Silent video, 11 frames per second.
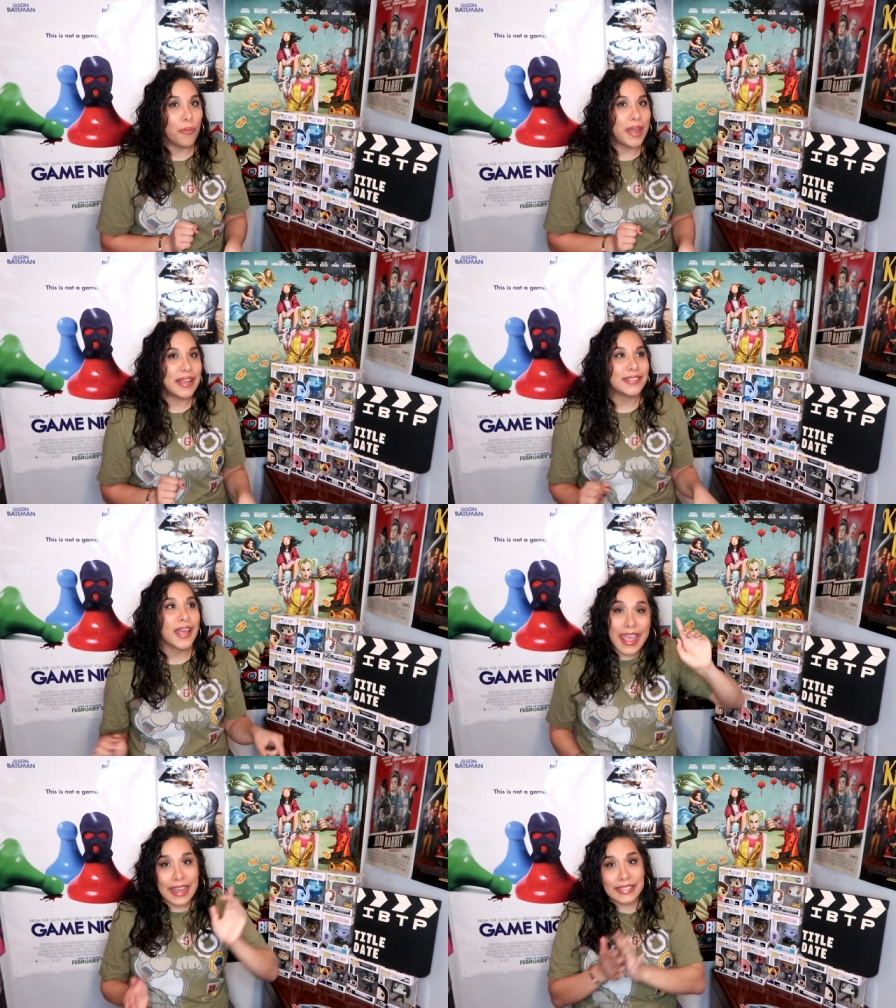
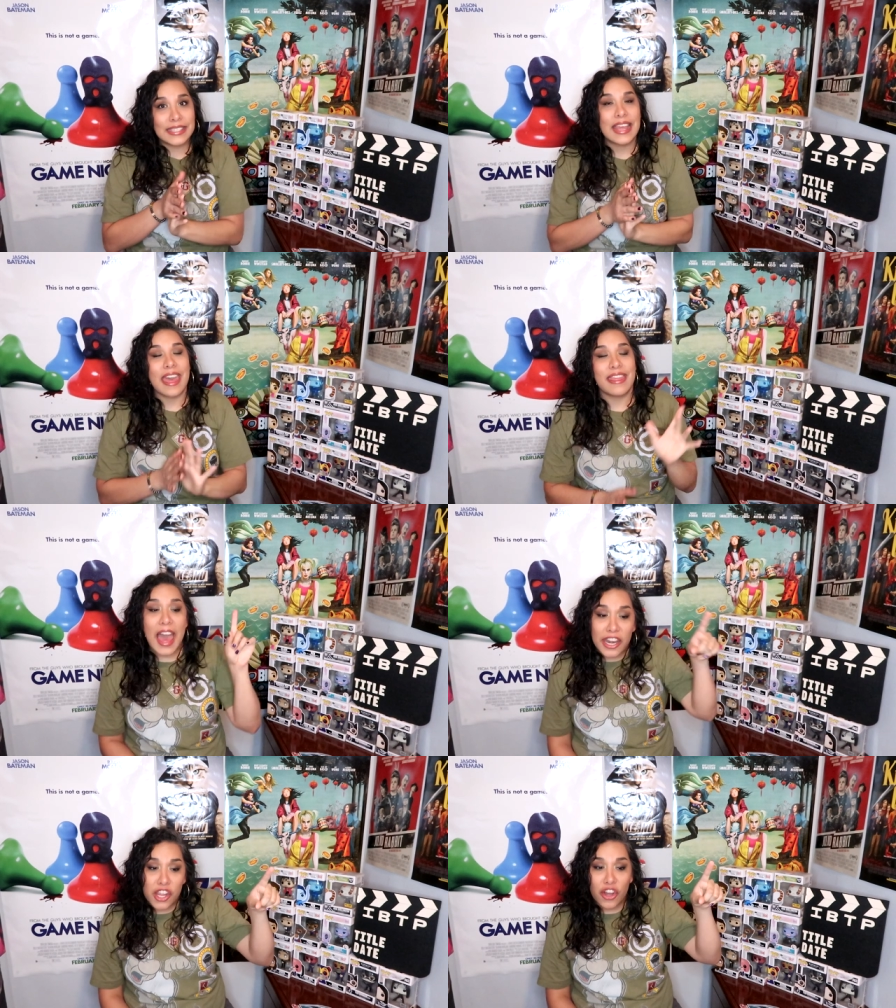Lopez. Yes,
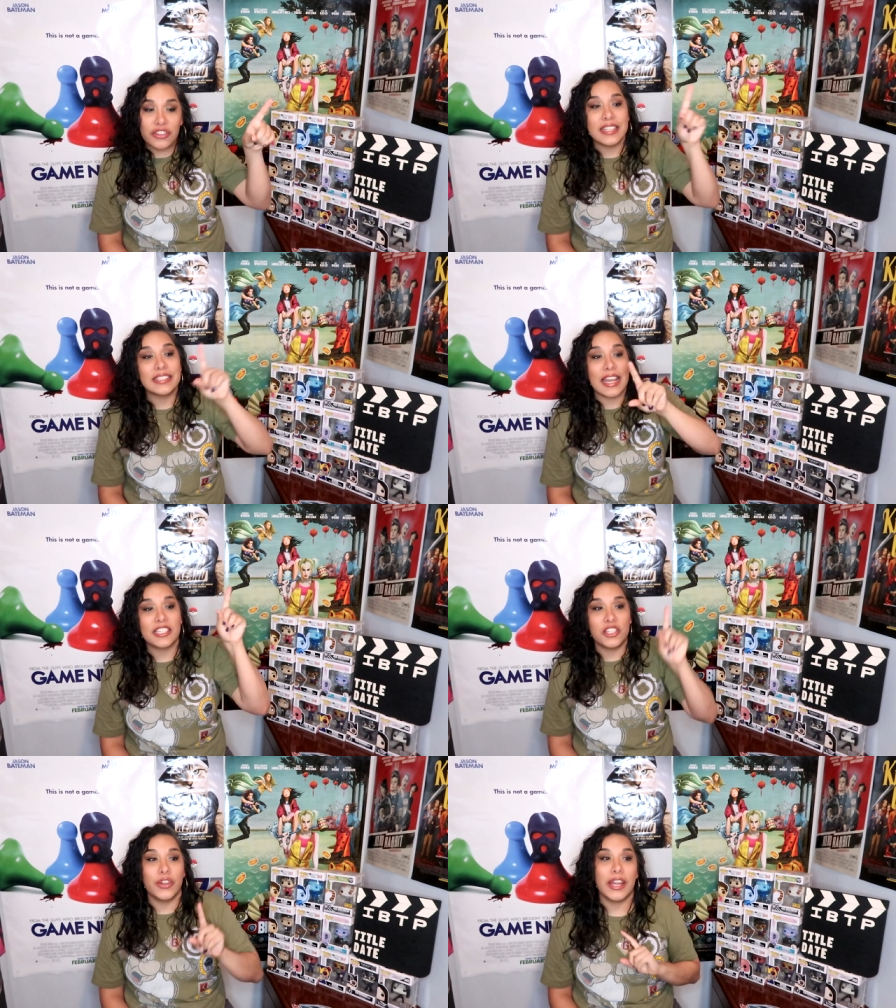Dario
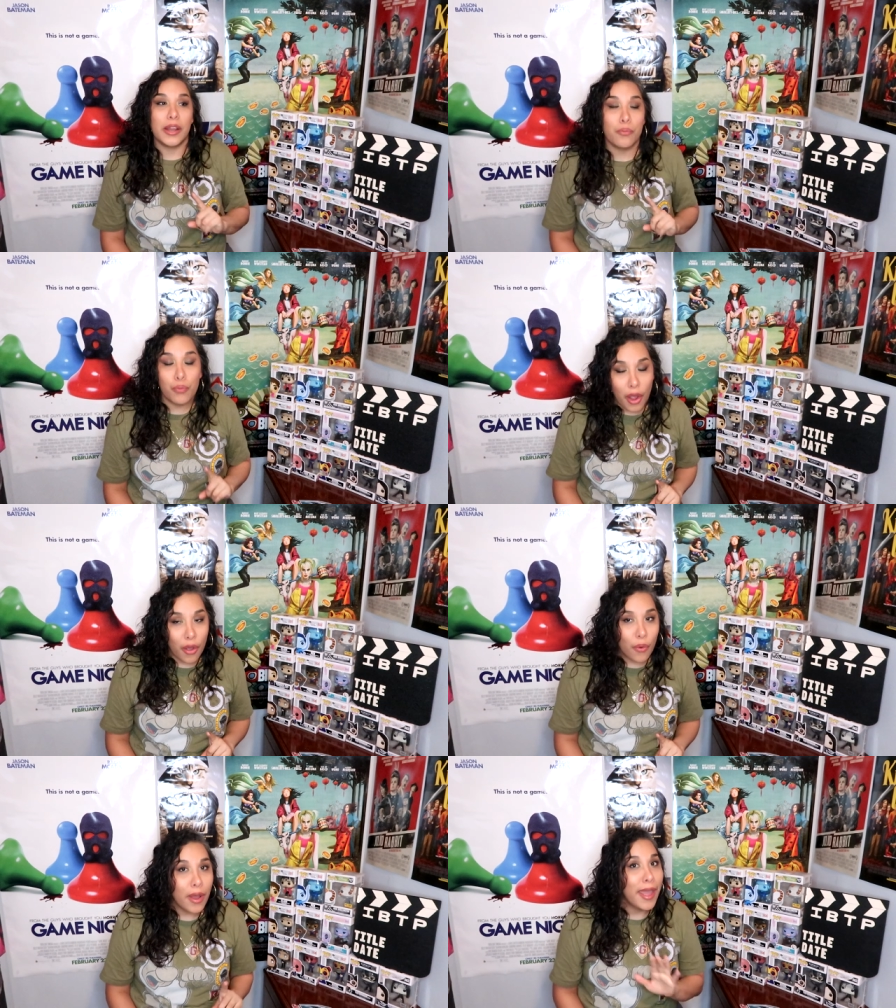decides to
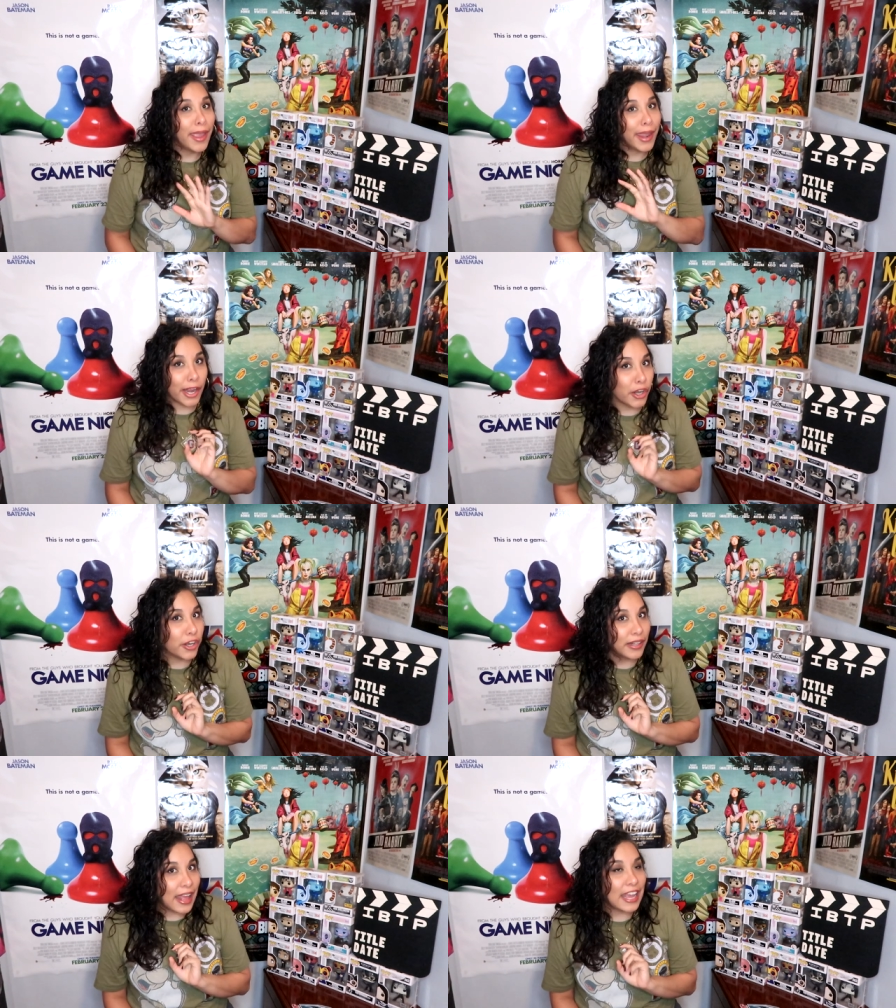enroll in
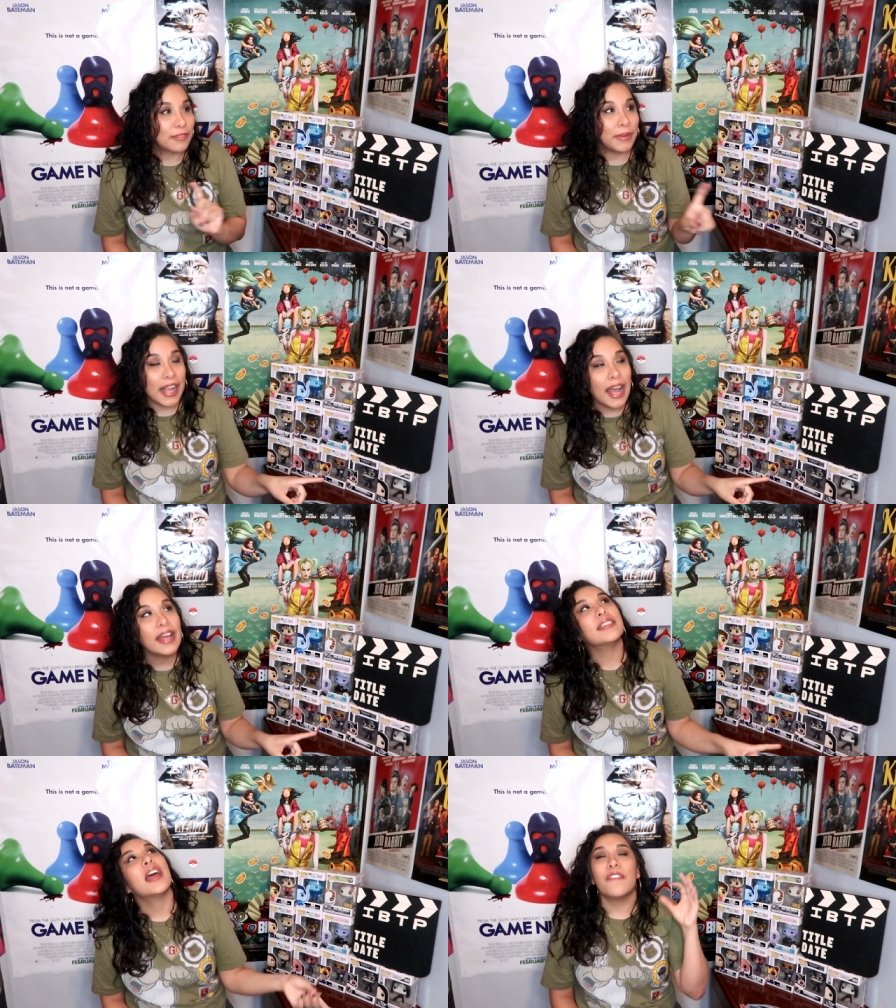her class
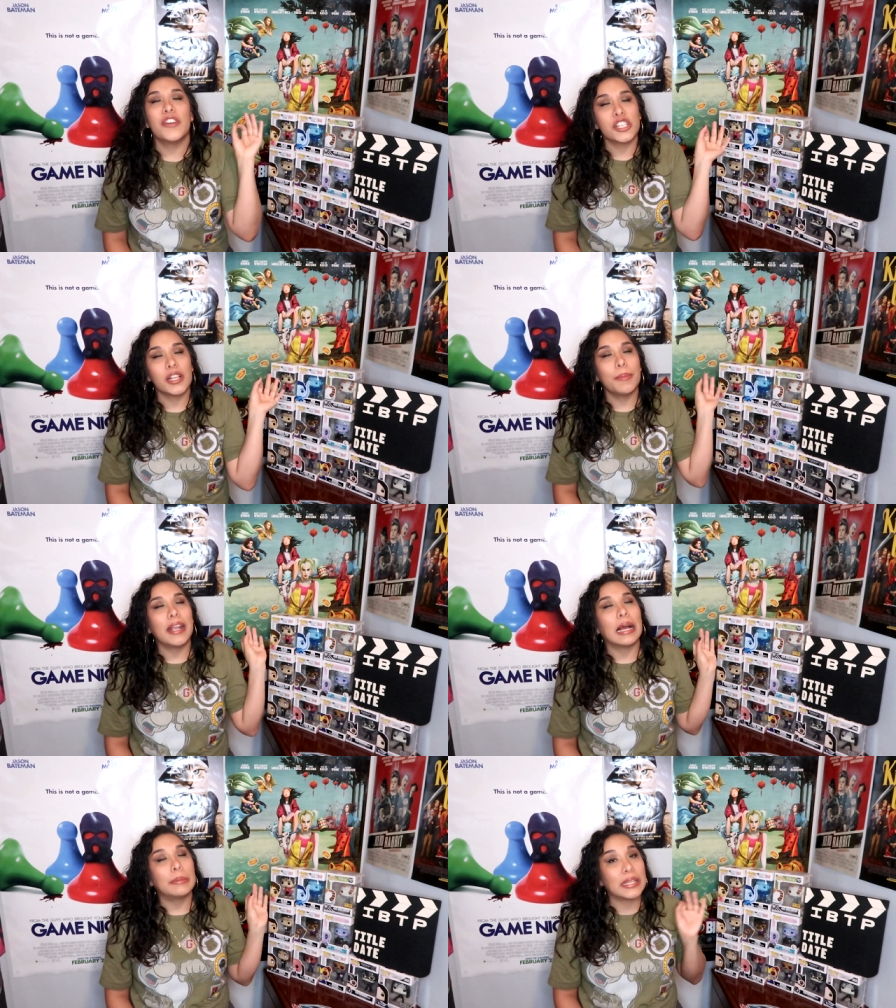because he officially
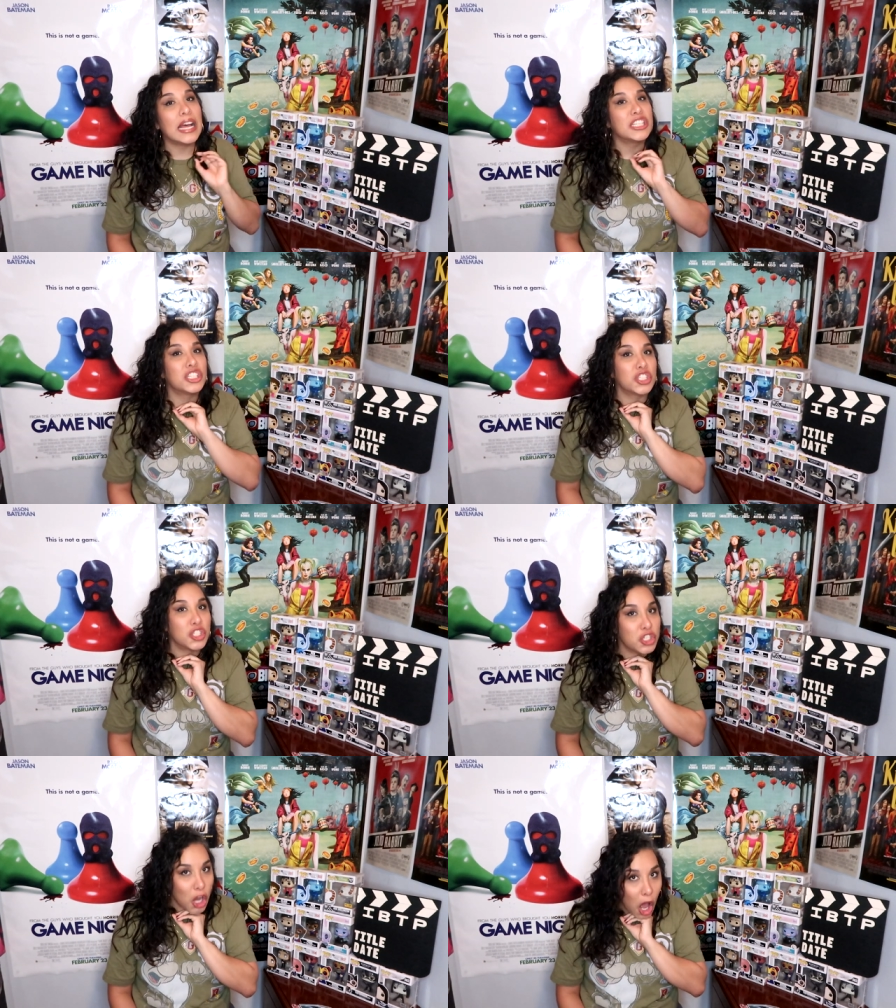becomes a
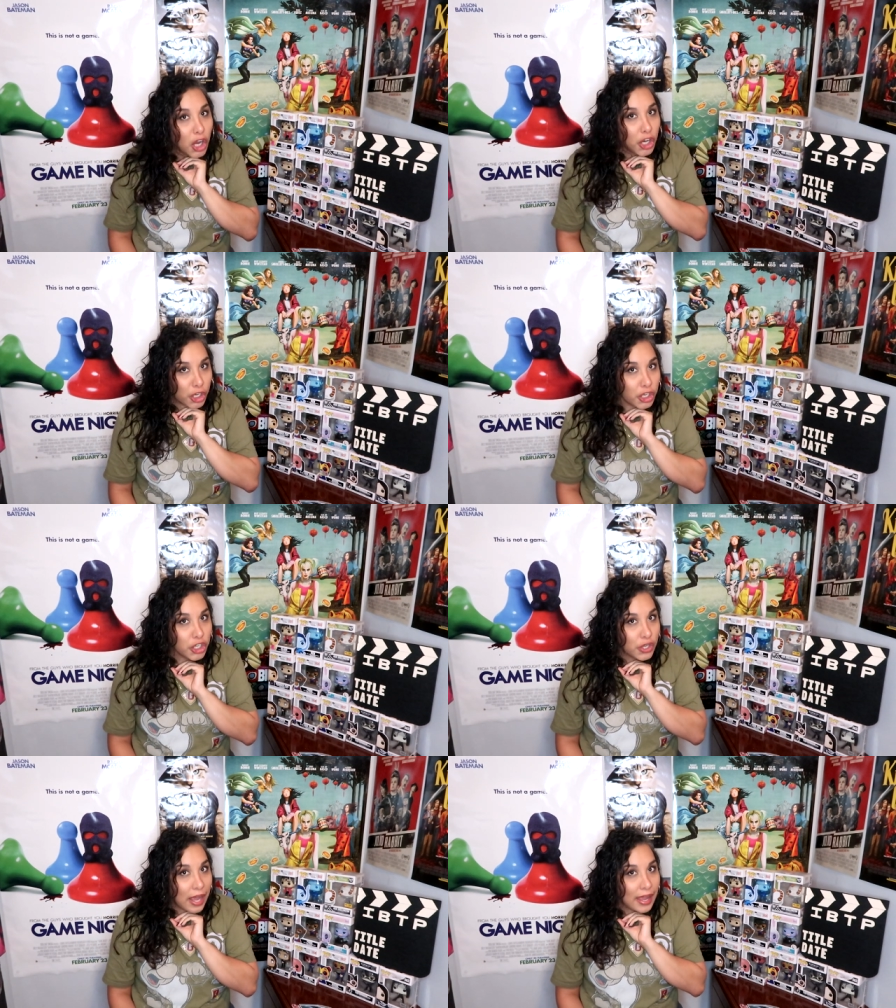
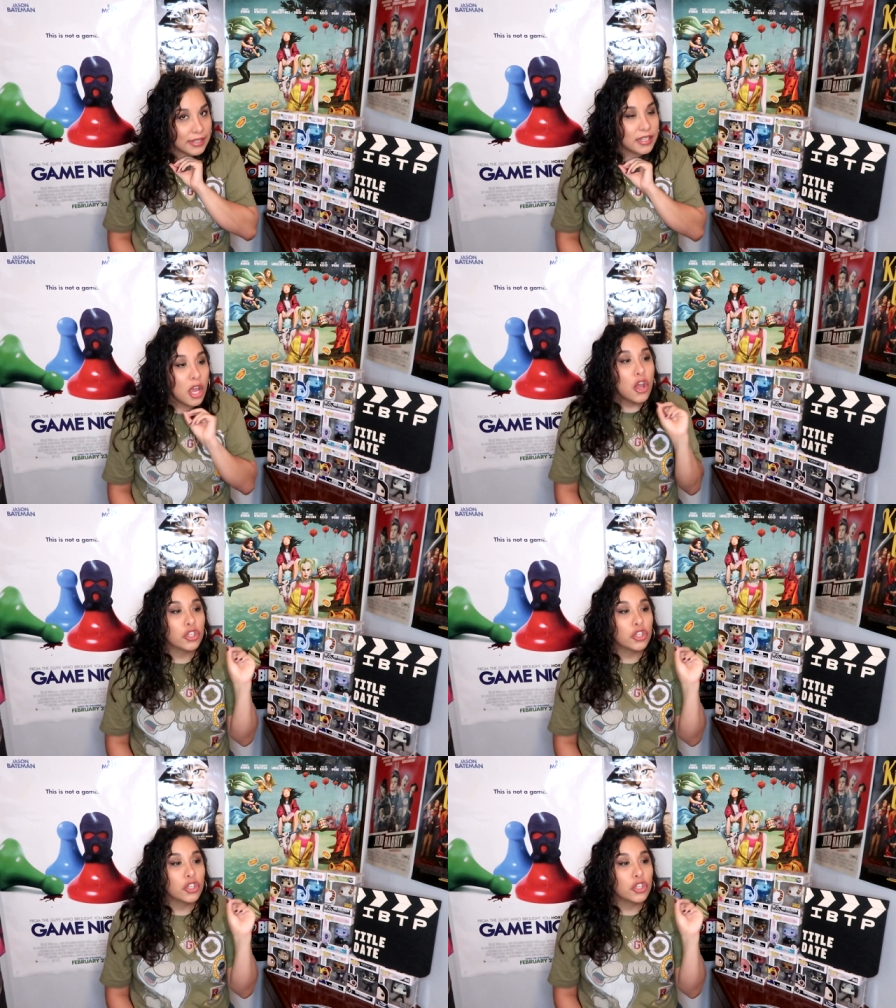stalker, you guys.